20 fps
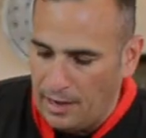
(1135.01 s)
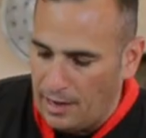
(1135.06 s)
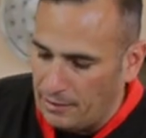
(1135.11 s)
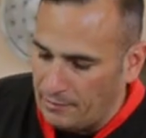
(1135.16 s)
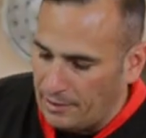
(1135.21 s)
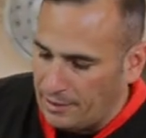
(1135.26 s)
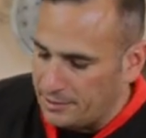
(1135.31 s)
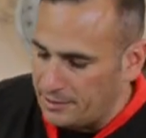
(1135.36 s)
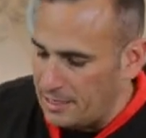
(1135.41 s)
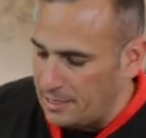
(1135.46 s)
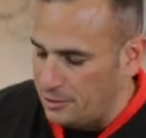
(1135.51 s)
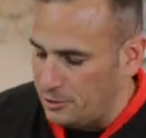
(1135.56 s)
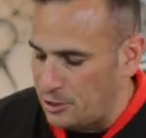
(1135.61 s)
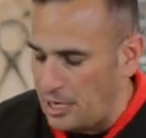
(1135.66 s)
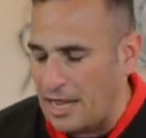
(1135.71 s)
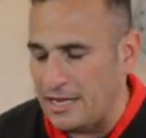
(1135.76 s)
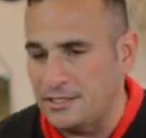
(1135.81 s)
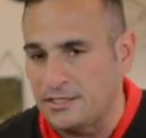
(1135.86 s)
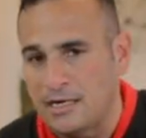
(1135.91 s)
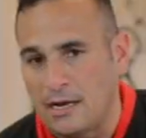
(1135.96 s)
And like I said,
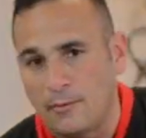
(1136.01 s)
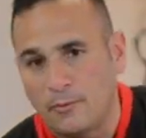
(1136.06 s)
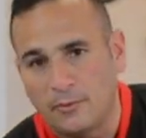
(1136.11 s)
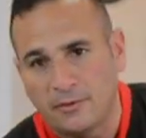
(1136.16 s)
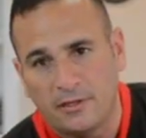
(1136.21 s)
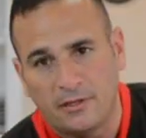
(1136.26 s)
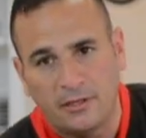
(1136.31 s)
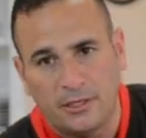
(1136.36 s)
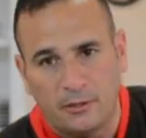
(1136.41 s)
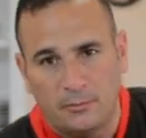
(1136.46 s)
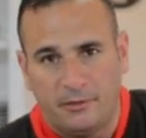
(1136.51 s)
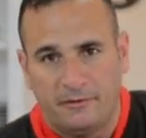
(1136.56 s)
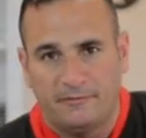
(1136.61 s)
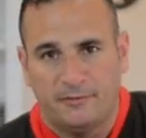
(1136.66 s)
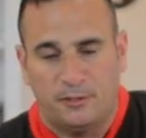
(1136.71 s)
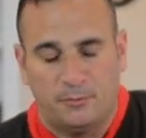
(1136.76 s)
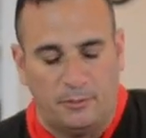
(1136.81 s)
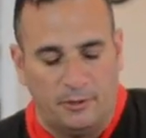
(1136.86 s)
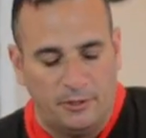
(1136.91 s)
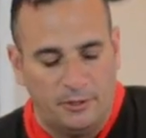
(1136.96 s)
jazz it up with a little bit of a
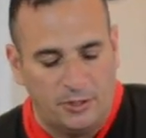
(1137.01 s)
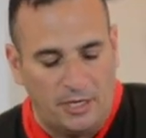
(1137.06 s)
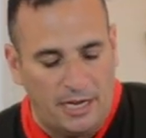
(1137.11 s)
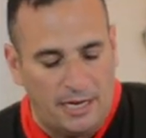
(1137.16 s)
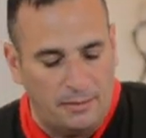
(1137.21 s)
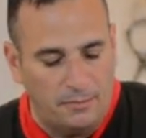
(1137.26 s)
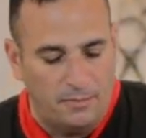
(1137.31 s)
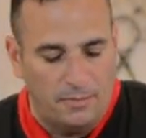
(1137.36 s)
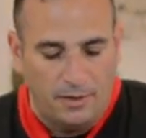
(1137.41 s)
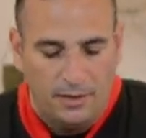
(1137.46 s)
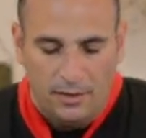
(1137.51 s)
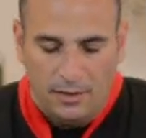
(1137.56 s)
splurge item.